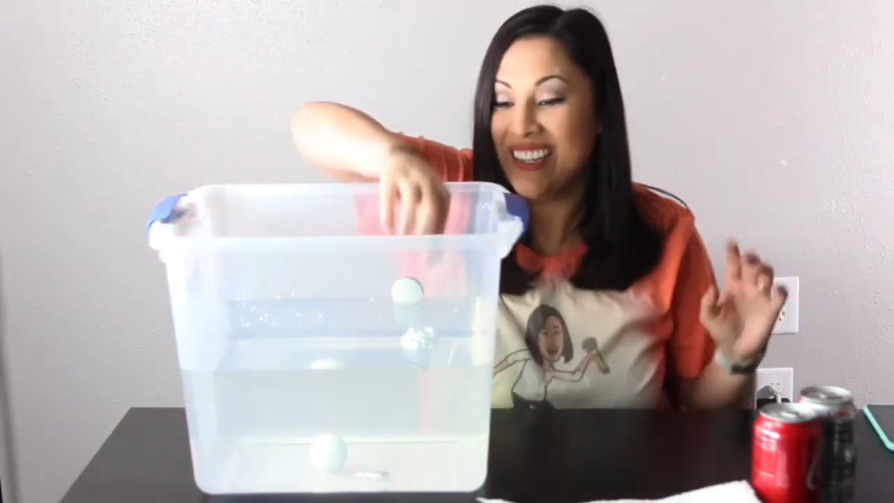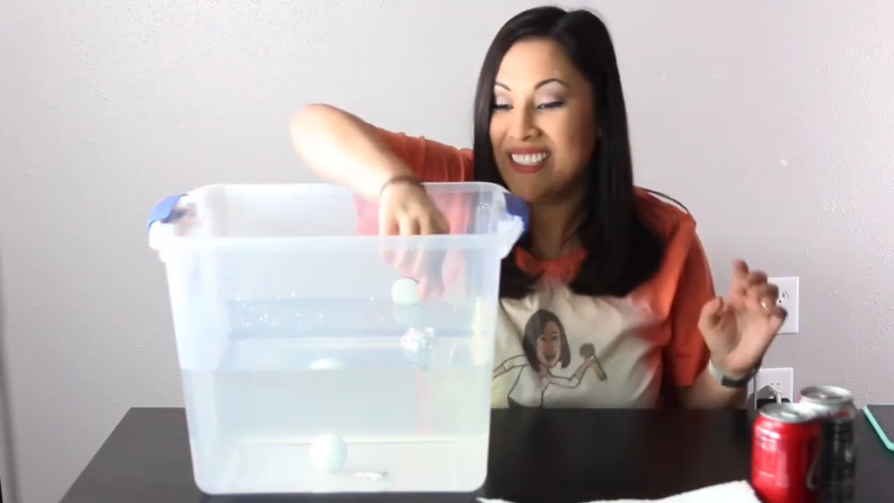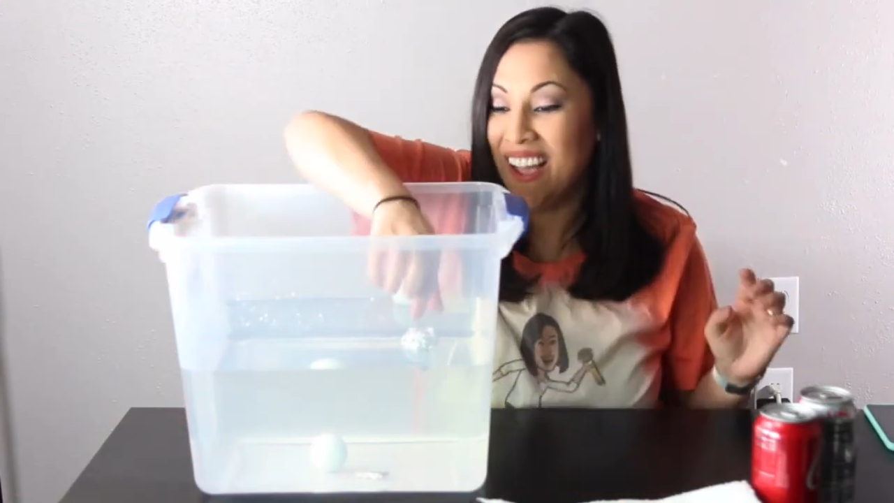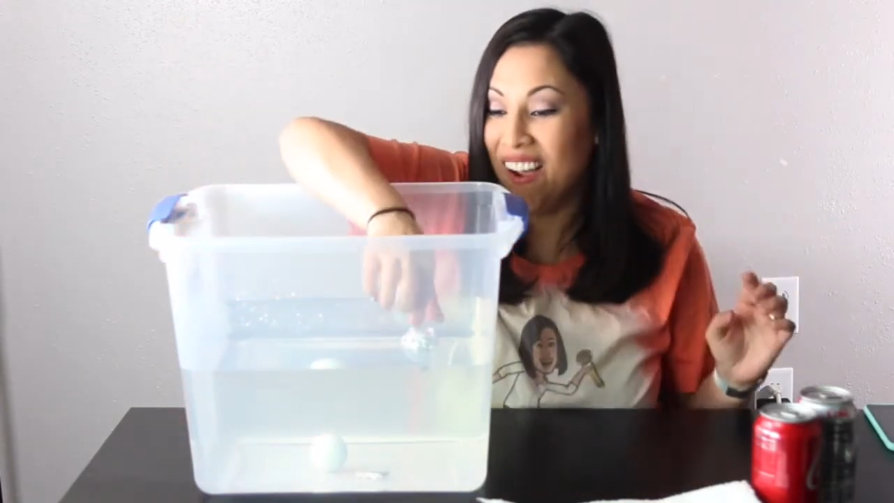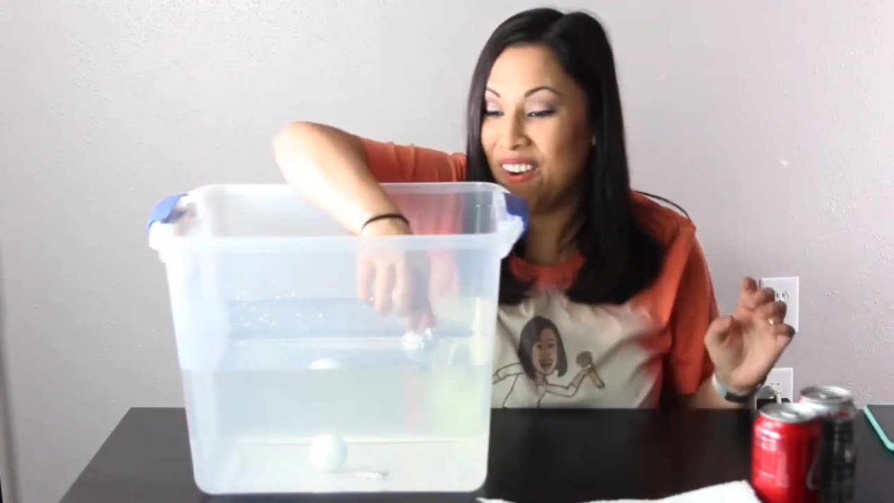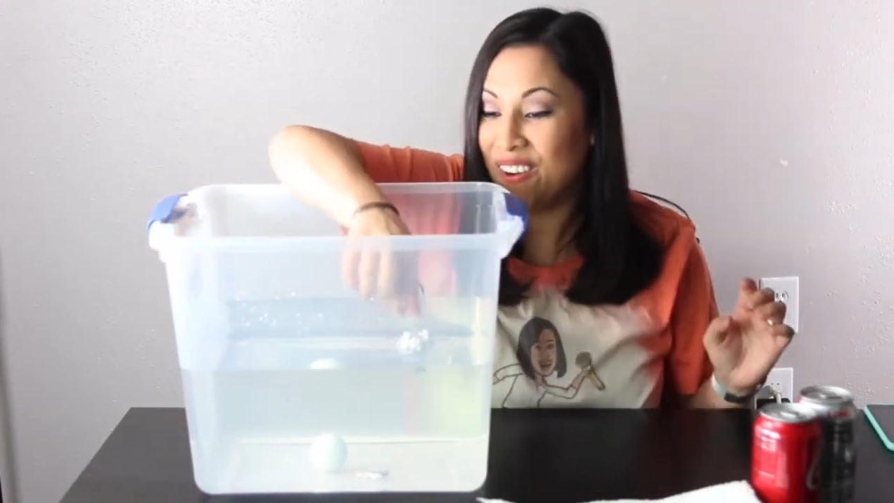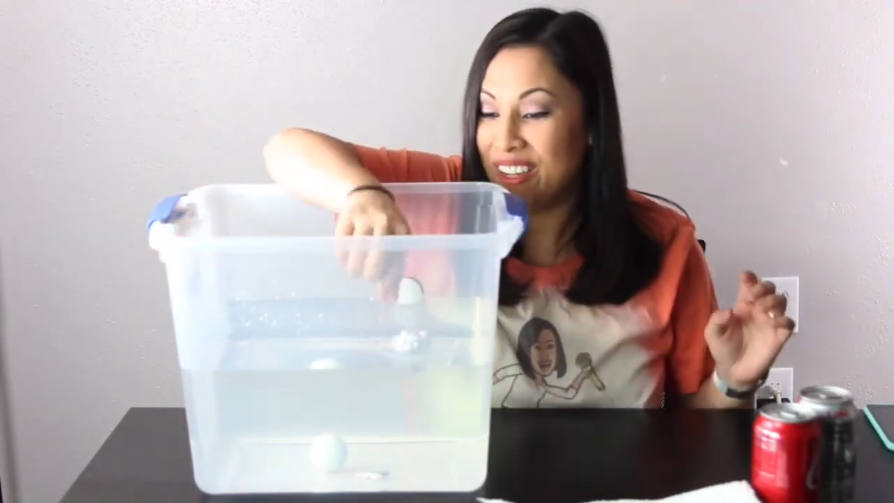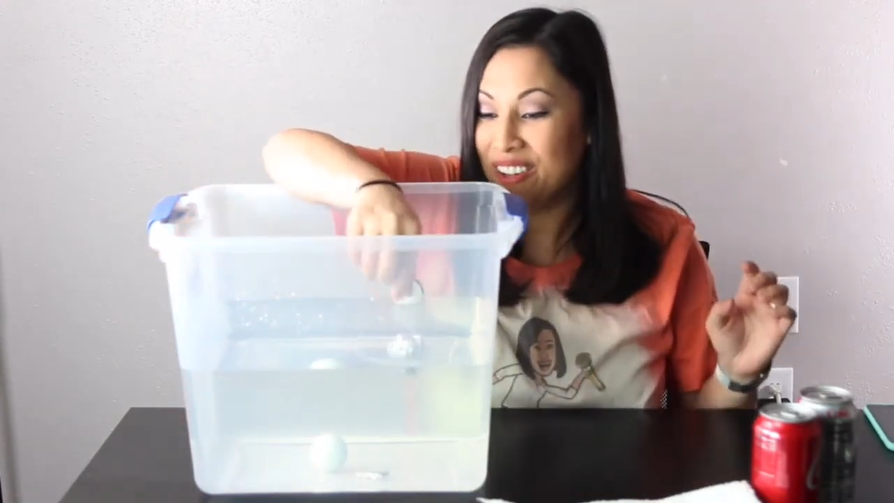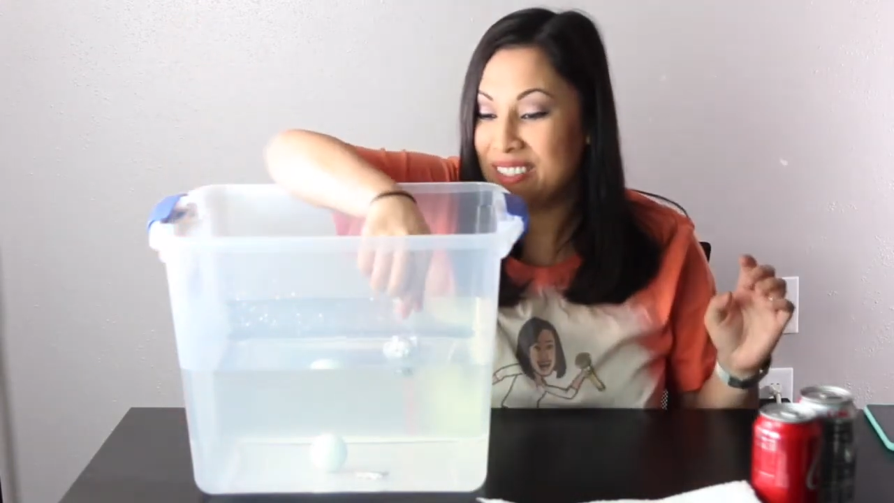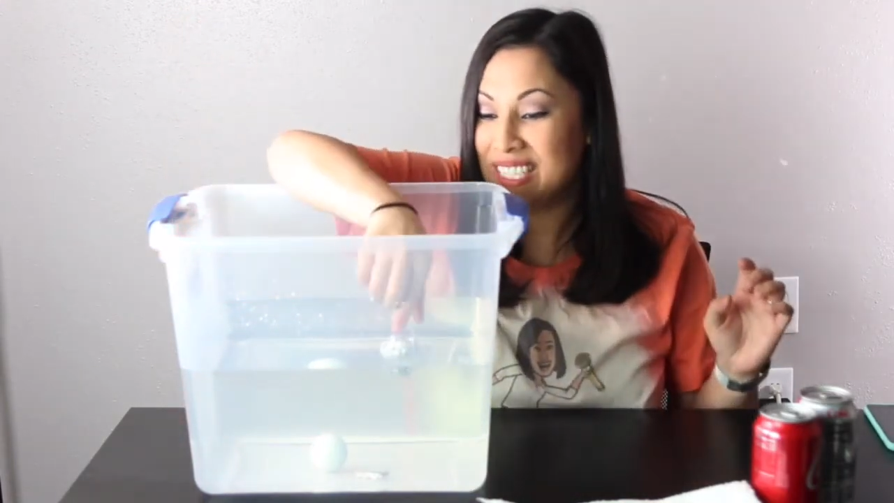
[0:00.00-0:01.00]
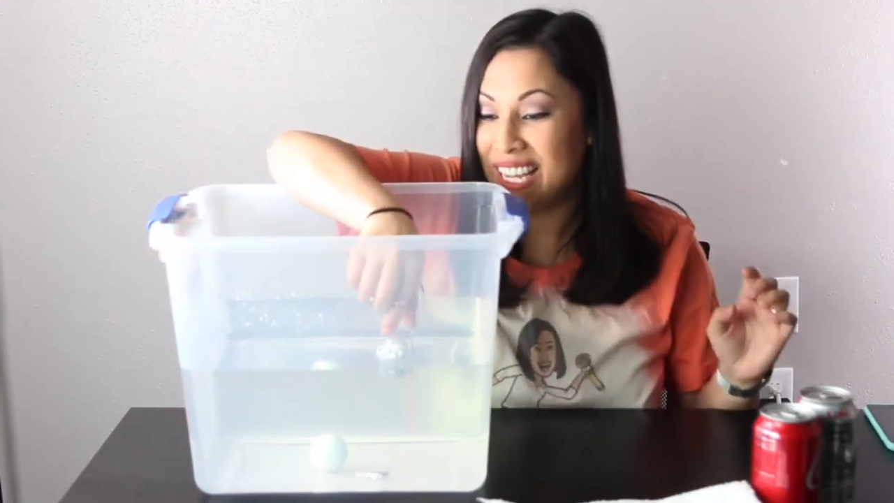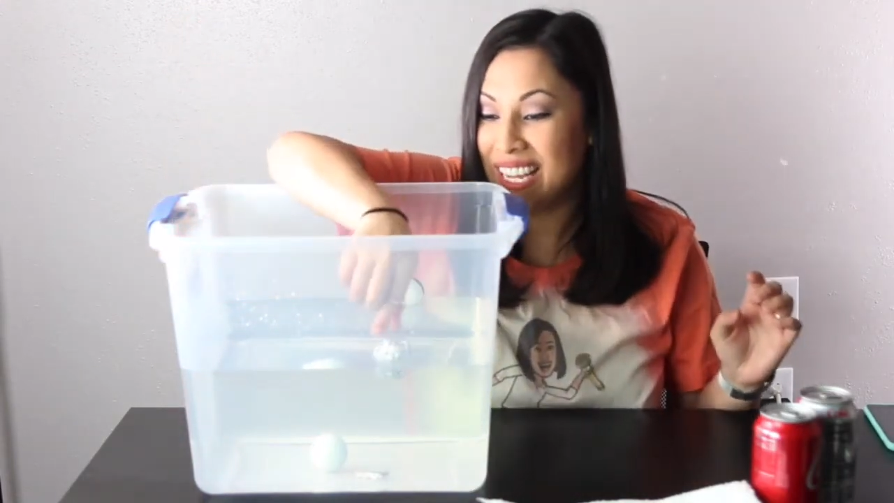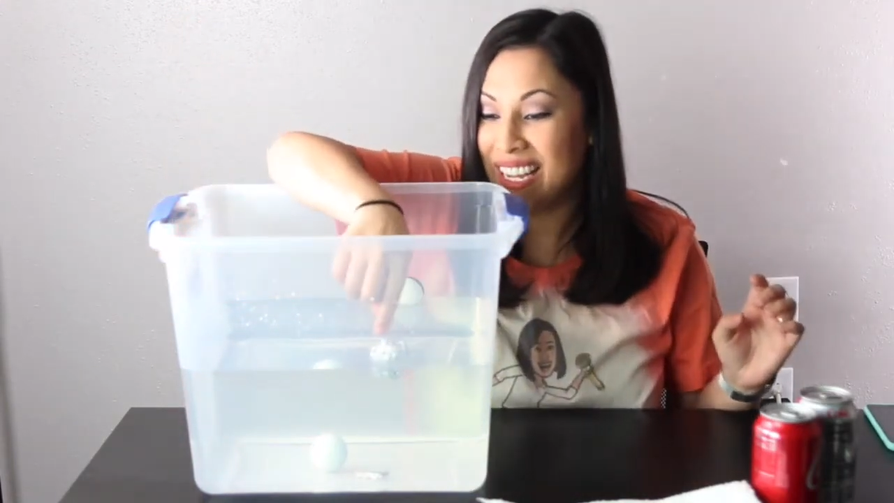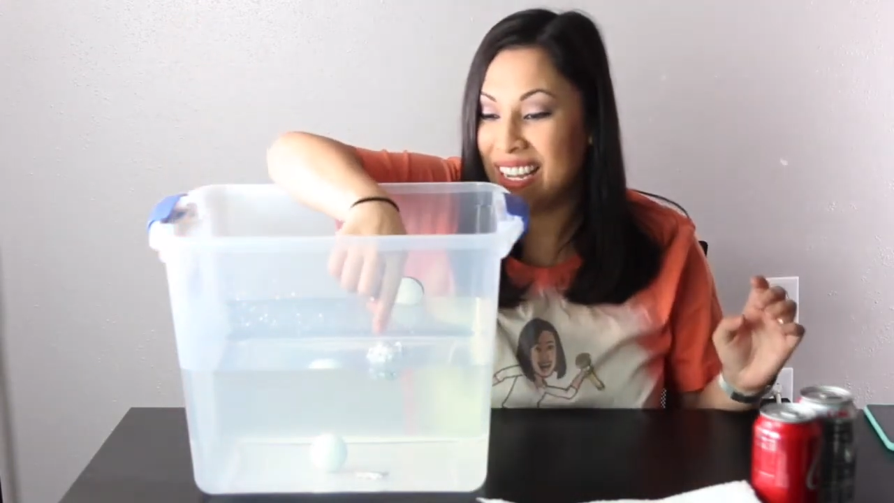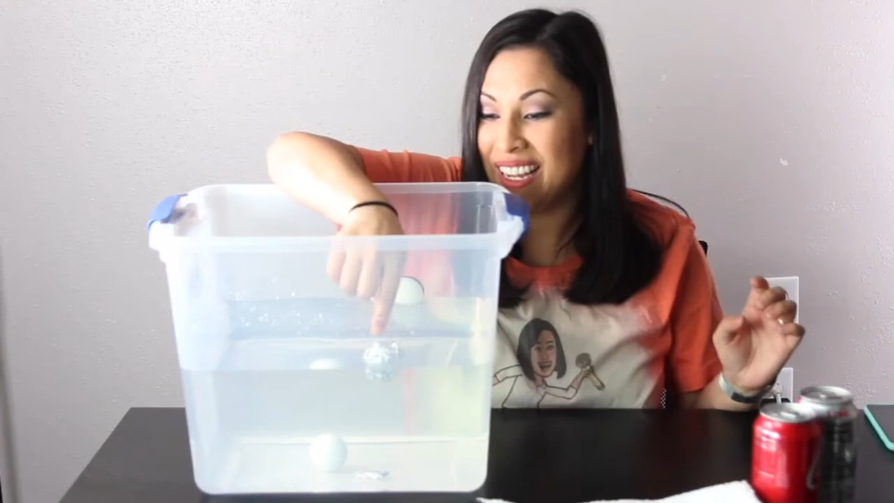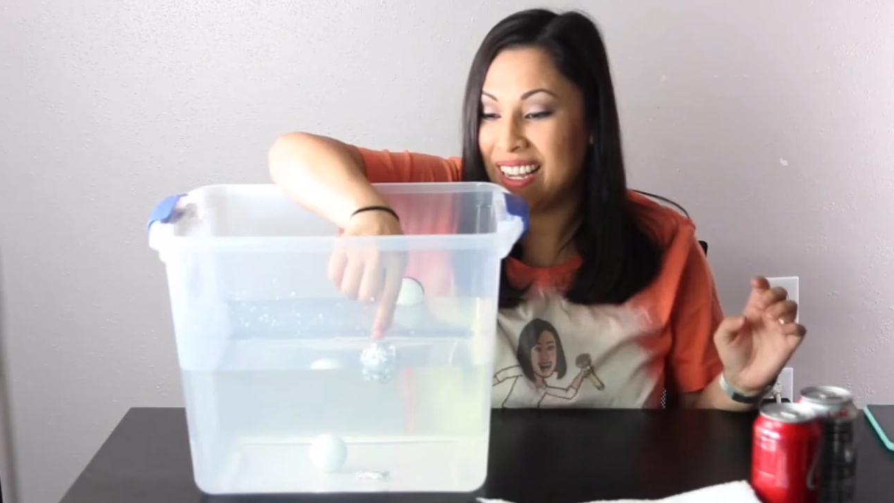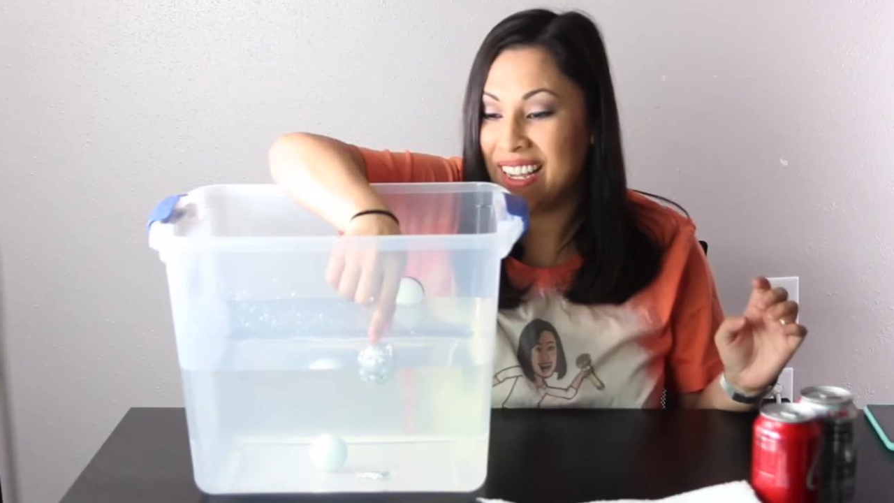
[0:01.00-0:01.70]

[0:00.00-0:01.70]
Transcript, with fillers: So you see